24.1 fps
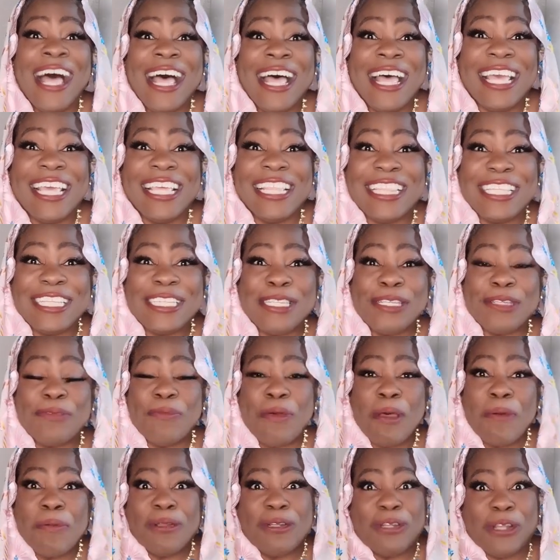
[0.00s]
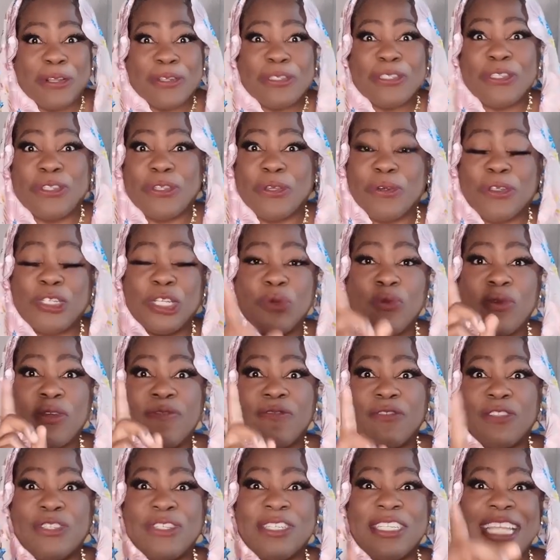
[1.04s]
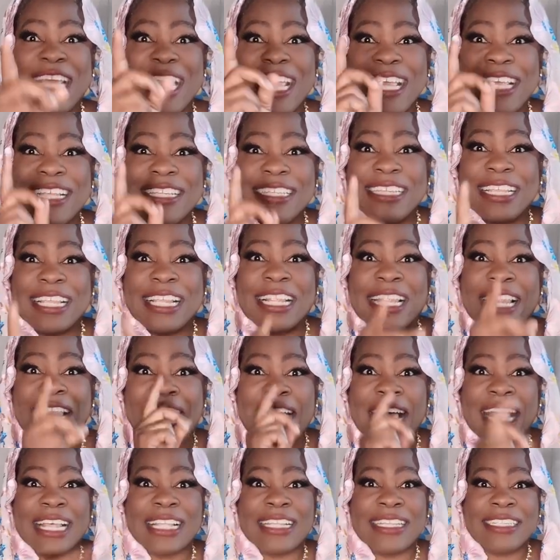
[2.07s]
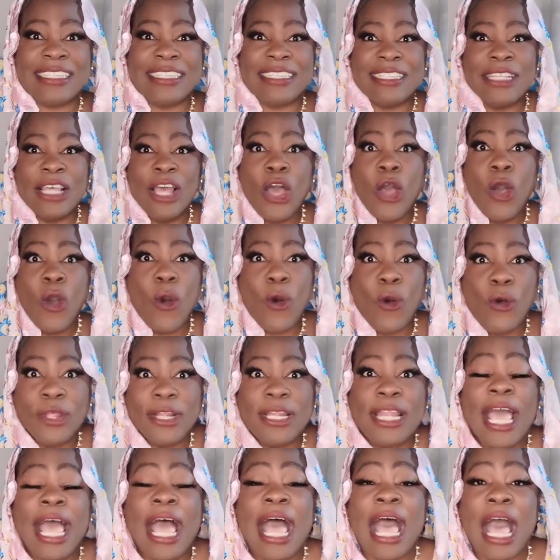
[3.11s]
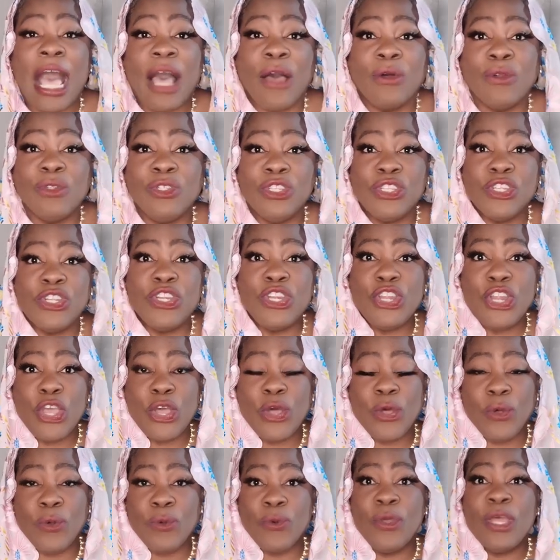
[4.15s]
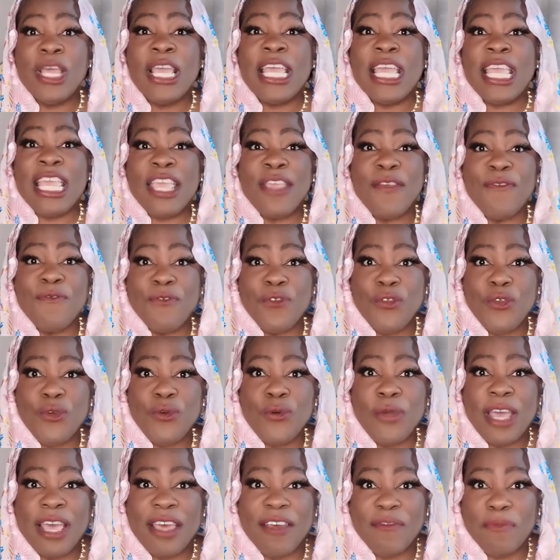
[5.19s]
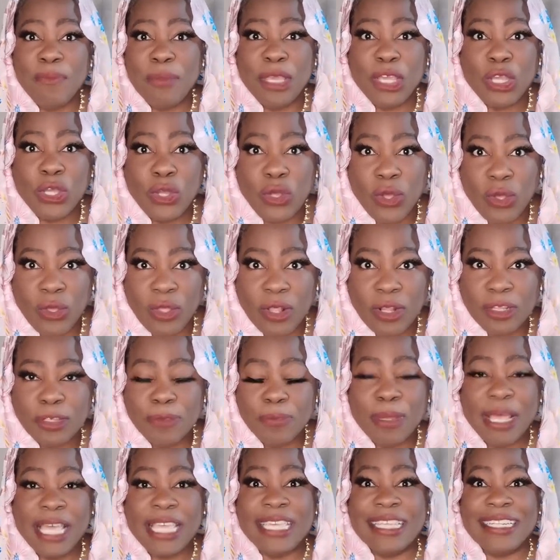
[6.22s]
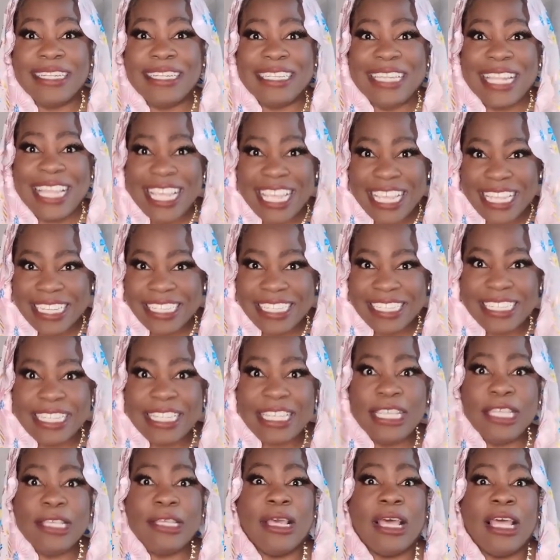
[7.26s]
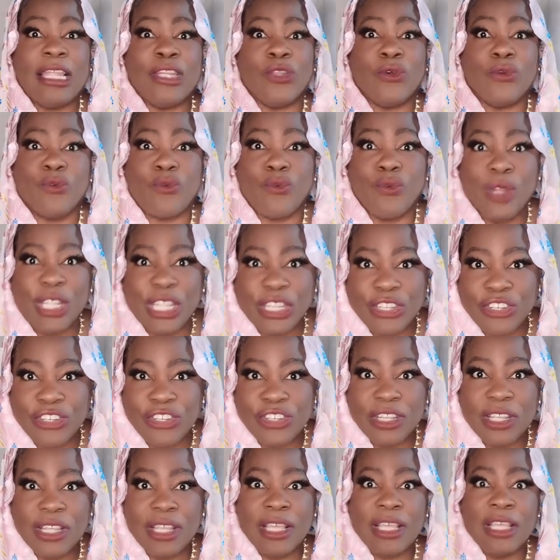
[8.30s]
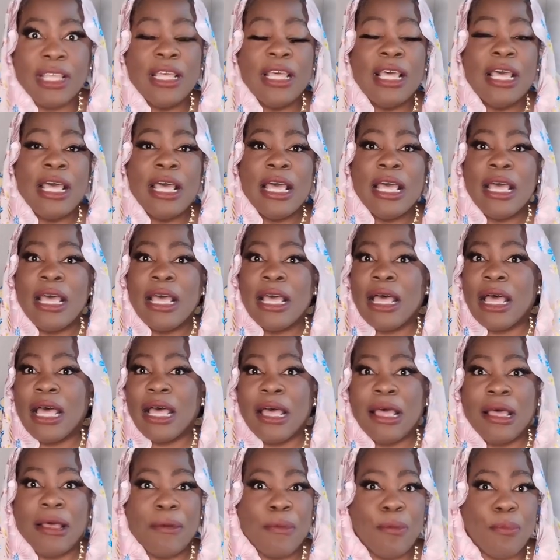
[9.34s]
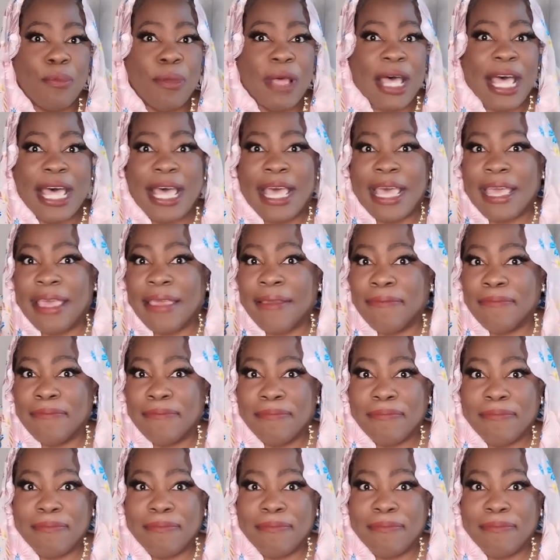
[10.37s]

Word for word: Hi, this is Mama Dr. Tochi with today's class on how to know if you have been called by a deity, an orisha, uh, by,